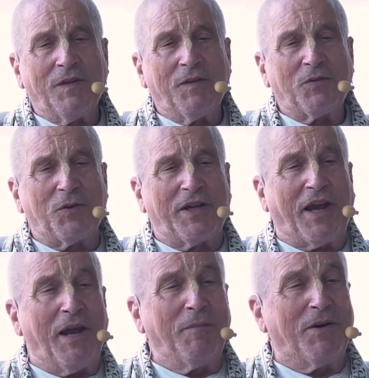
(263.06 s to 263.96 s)
So he
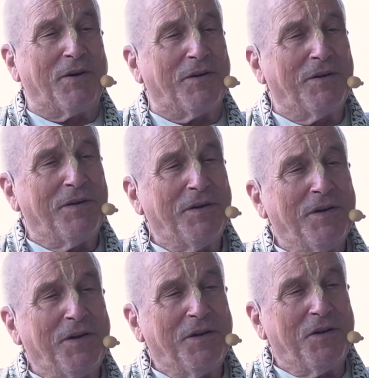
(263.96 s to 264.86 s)
came here.
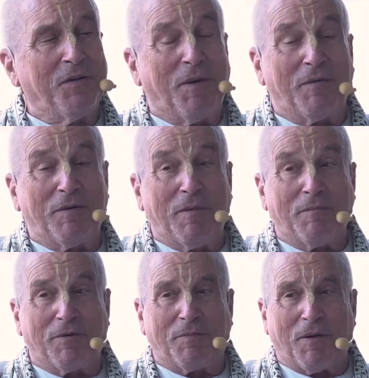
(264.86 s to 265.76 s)
You may
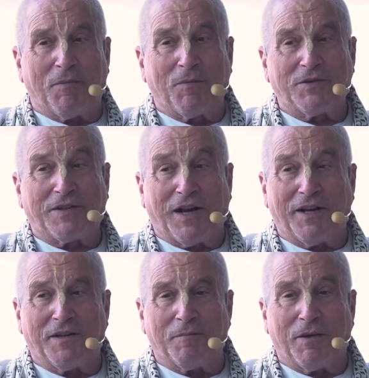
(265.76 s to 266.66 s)
remember Prabhupada was
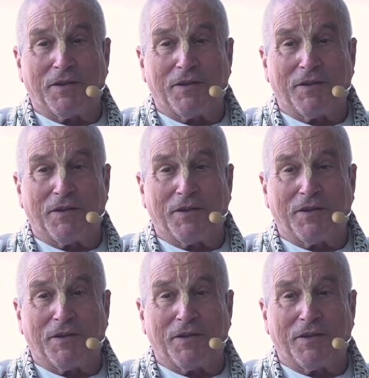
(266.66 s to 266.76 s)
telling that Mother